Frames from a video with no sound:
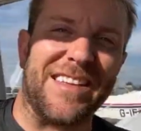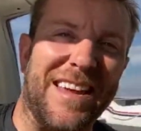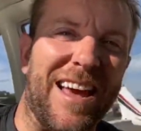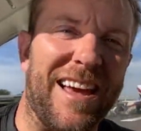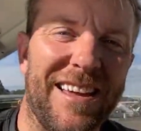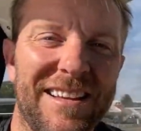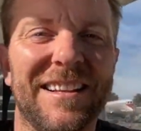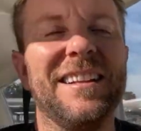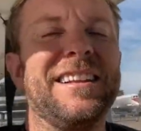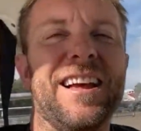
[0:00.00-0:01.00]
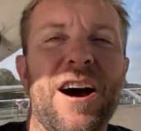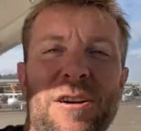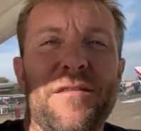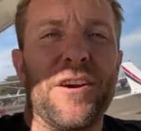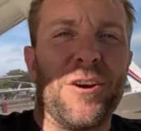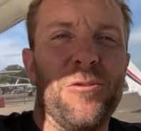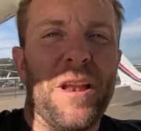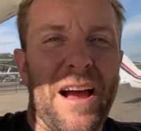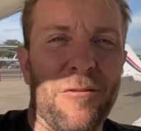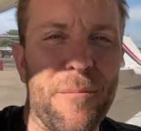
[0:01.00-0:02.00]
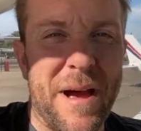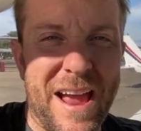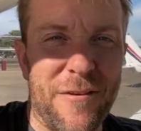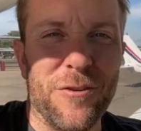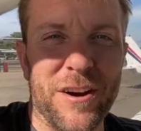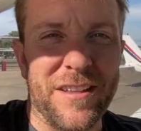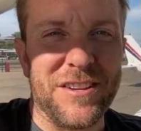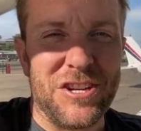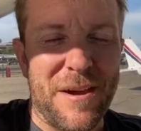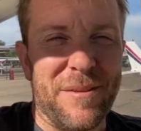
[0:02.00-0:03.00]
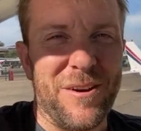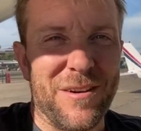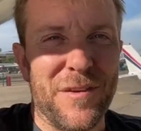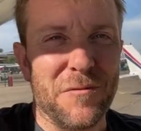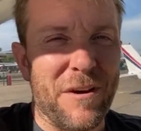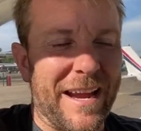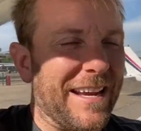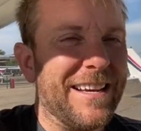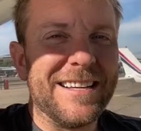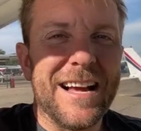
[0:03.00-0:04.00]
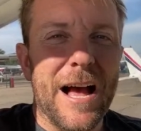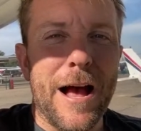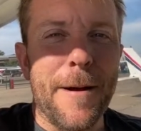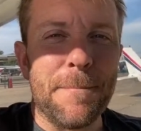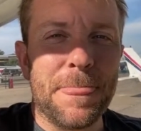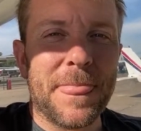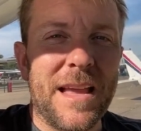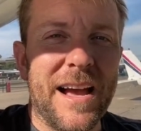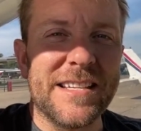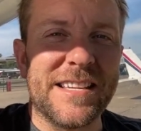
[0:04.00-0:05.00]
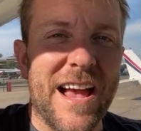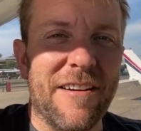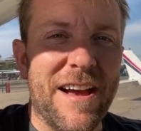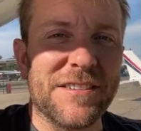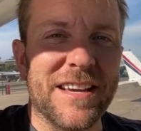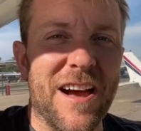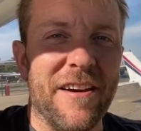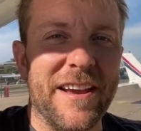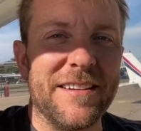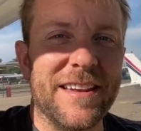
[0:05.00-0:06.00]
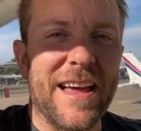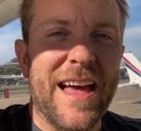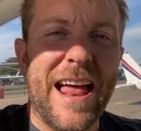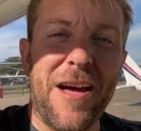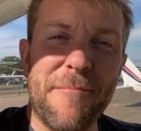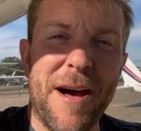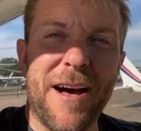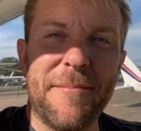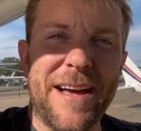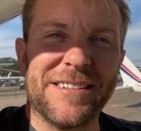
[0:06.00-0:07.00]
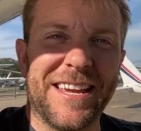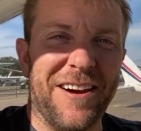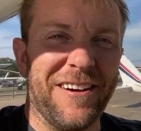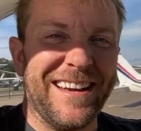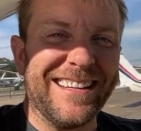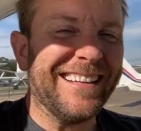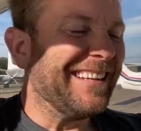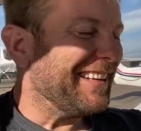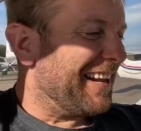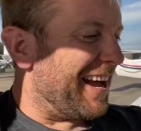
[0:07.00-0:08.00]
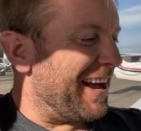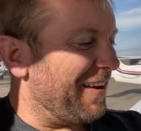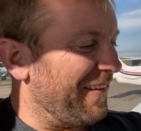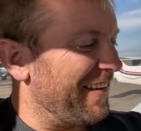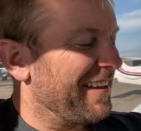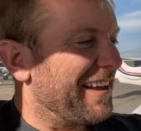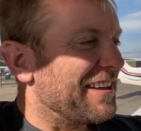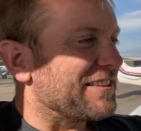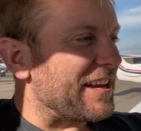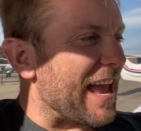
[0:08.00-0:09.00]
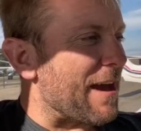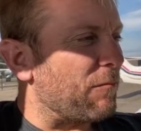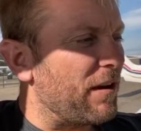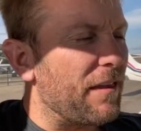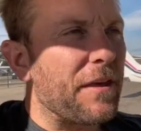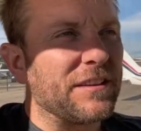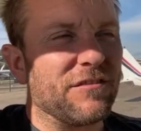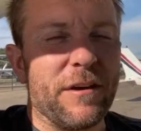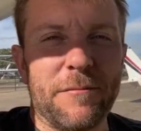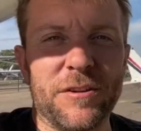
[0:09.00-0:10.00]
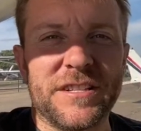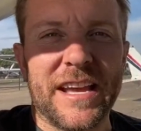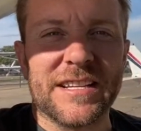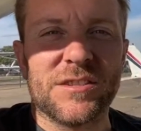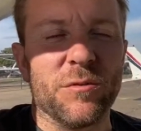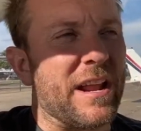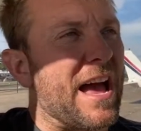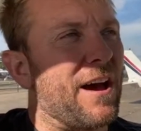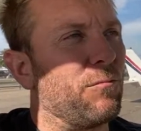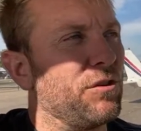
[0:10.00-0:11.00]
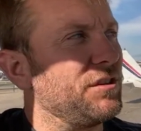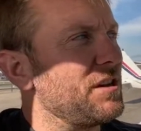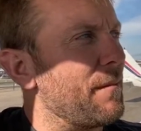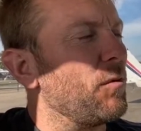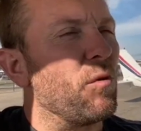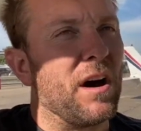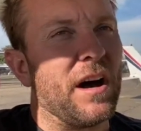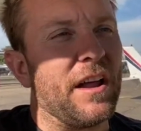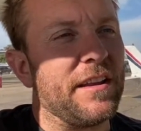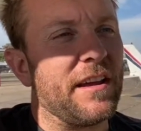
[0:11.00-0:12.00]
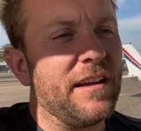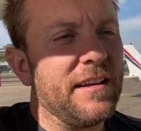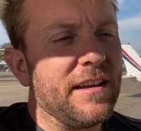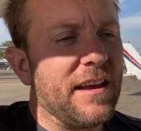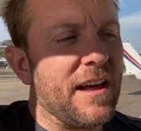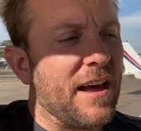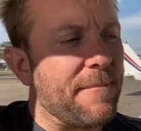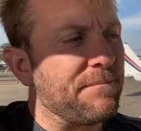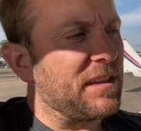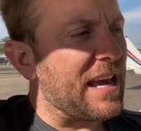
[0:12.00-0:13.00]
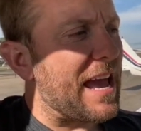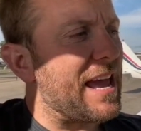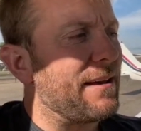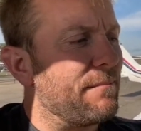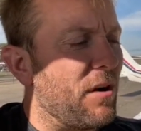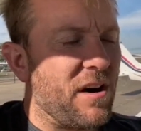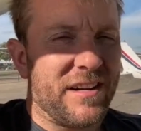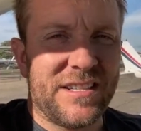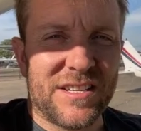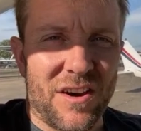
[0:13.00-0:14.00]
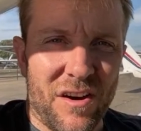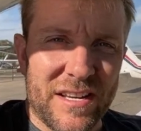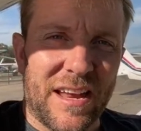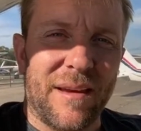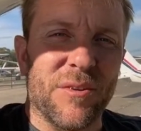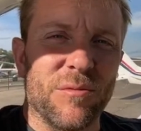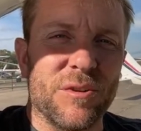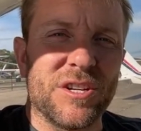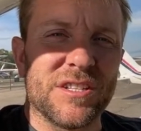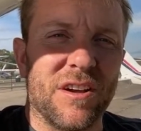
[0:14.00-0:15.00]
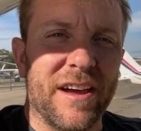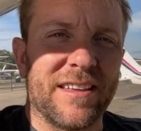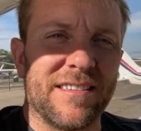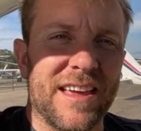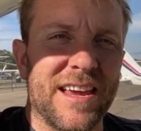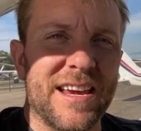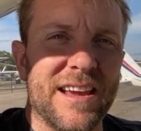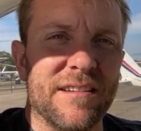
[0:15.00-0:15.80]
yet. I'll give you a call later on, mate. I've got to go to the gym and I'll give you a ring. Hey Sarah, how's it going? Hello Mum, how's it going? So yeah, one of the things I really wanted to get sorted out was, number one, getting my Sky Demon, which is like the